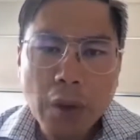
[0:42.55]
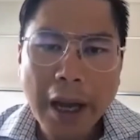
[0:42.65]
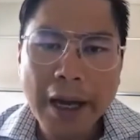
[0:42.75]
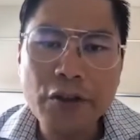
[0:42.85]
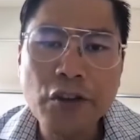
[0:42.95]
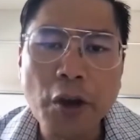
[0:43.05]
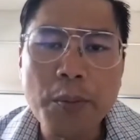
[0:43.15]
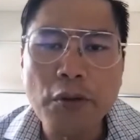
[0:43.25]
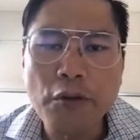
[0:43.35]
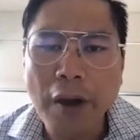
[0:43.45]
And in terms
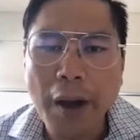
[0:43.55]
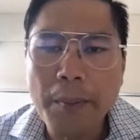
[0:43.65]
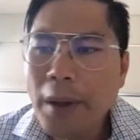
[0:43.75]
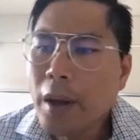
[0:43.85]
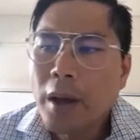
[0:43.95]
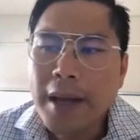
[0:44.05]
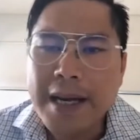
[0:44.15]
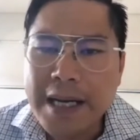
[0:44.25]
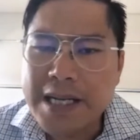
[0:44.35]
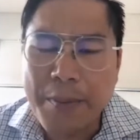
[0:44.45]
of
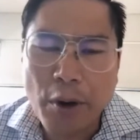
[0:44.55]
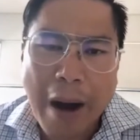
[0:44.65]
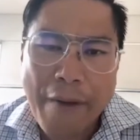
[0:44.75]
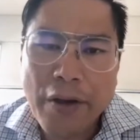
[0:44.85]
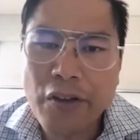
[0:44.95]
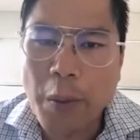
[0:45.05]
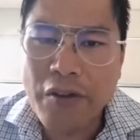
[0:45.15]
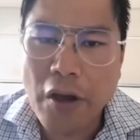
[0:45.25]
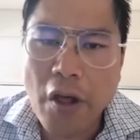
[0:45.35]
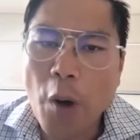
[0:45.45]
demographics, so we
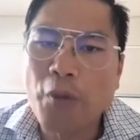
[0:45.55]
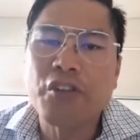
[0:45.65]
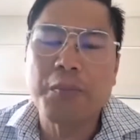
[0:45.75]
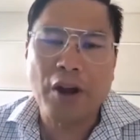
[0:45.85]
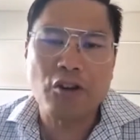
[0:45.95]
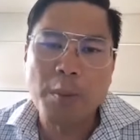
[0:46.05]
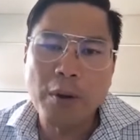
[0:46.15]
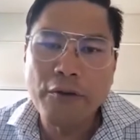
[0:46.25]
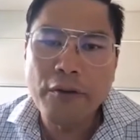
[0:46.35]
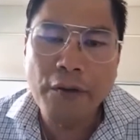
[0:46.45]
see the whole spectrum
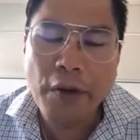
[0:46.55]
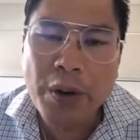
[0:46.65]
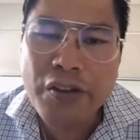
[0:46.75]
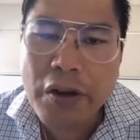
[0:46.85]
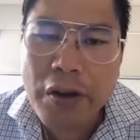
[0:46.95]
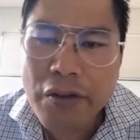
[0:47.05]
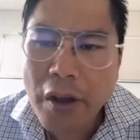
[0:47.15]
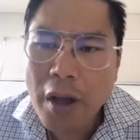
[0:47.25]
of illnesses.